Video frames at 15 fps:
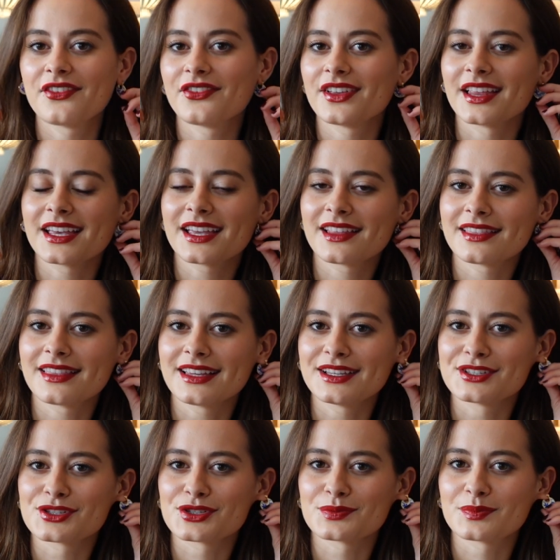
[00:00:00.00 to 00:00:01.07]
I feel like
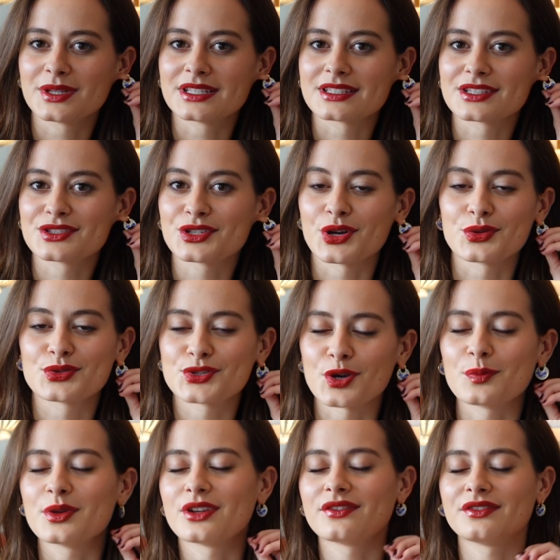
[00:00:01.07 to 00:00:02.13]
these pieces go so
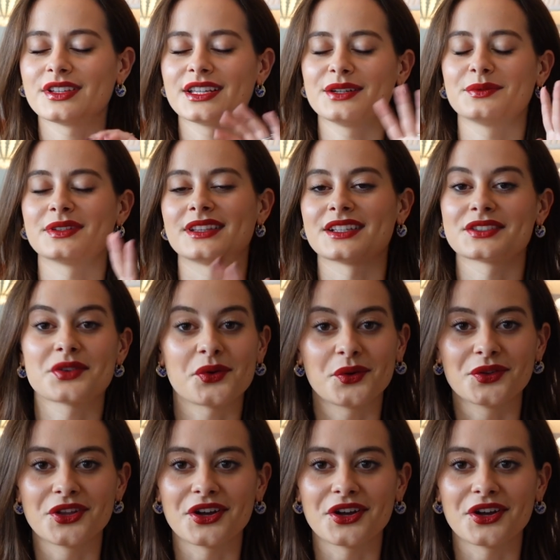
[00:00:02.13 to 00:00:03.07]
beautifully with this whole